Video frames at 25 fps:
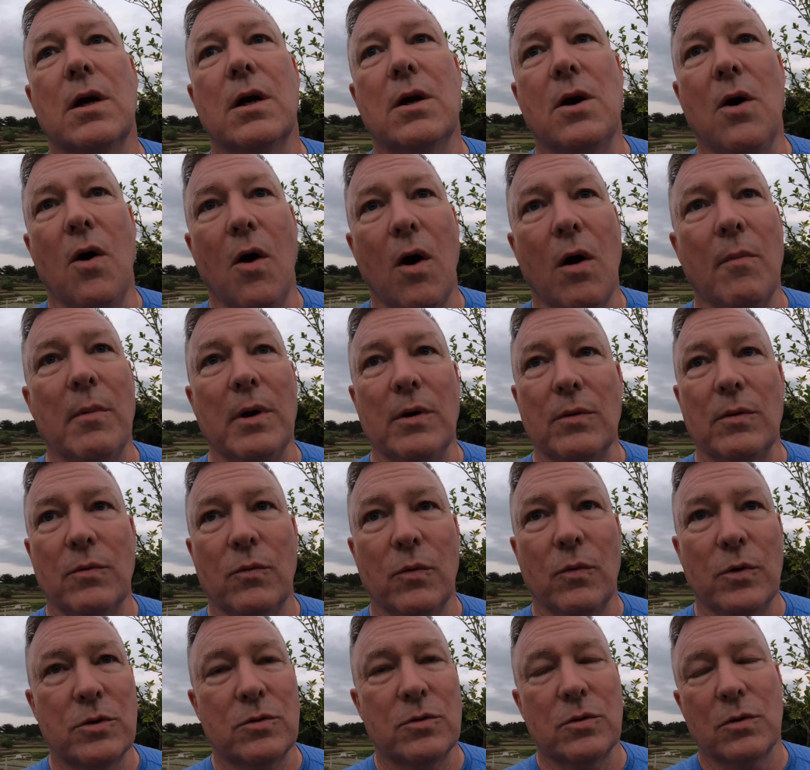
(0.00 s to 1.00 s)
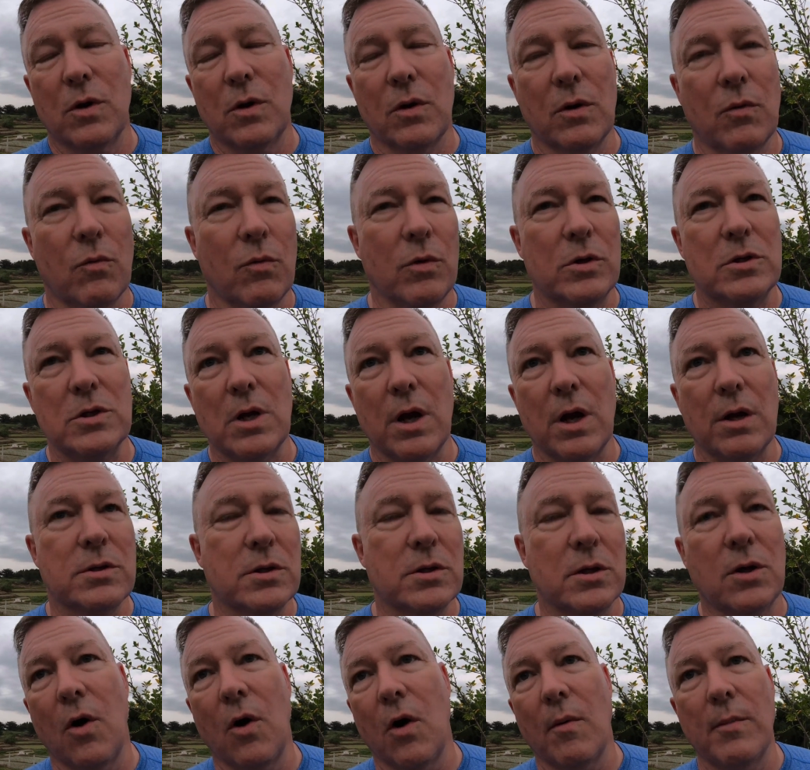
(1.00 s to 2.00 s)
Carmen, which Rosales
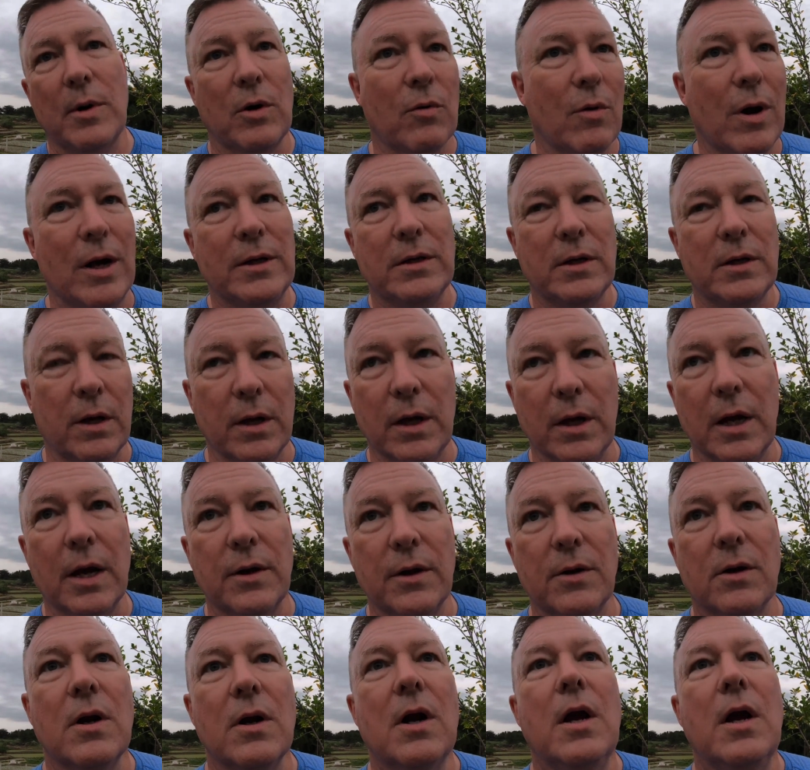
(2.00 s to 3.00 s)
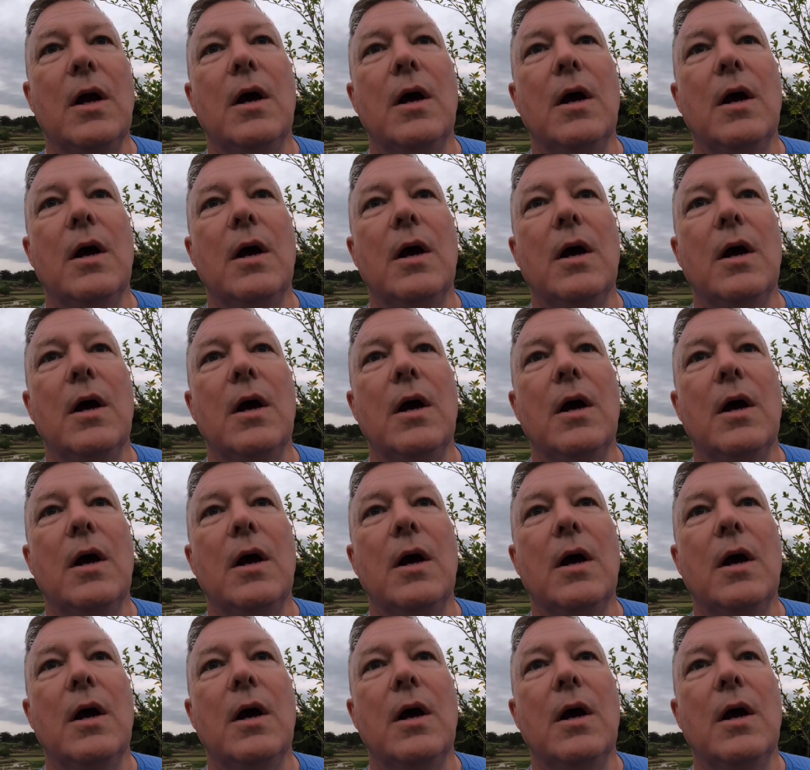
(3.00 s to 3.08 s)
and Carmen are right there together.